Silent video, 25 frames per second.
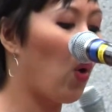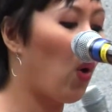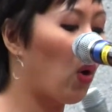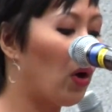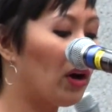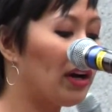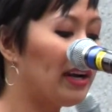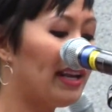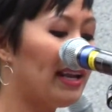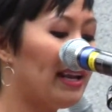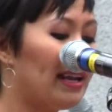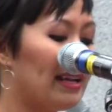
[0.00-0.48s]

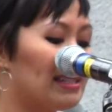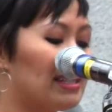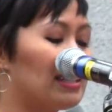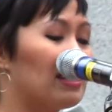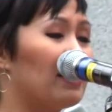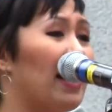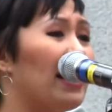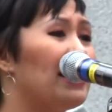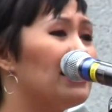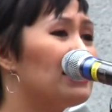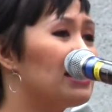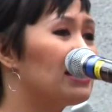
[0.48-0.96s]
hoarding
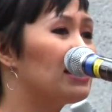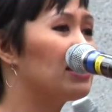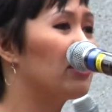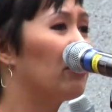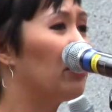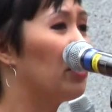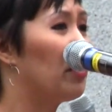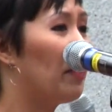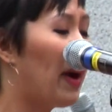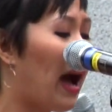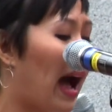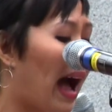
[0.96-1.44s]
slices
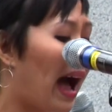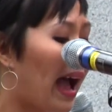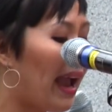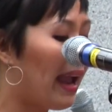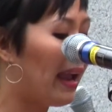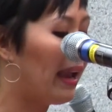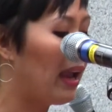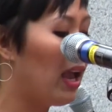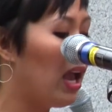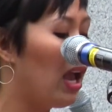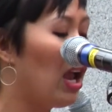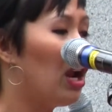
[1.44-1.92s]
of the
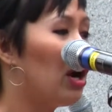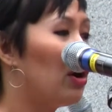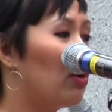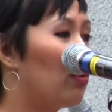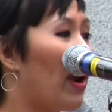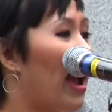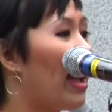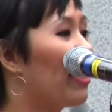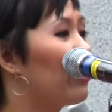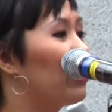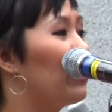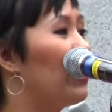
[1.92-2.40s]
pie.
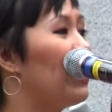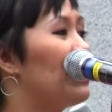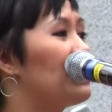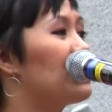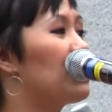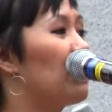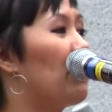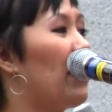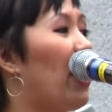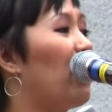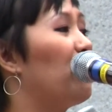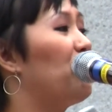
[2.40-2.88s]
Rather,
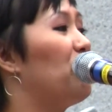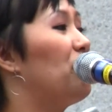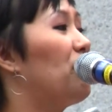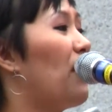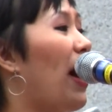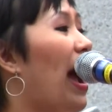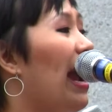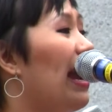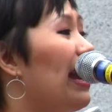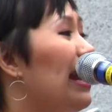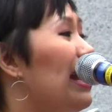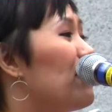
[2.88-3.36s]
it's about
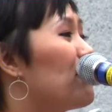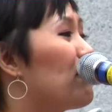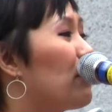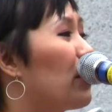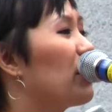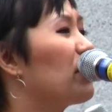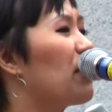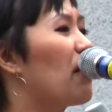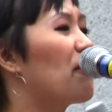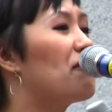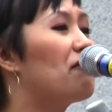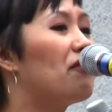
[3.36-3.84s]
fighting
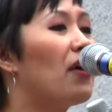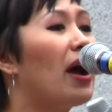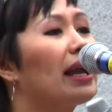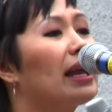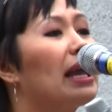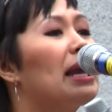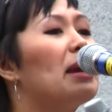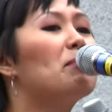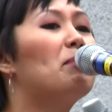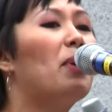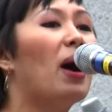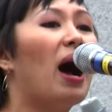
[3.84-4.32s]
for the fucking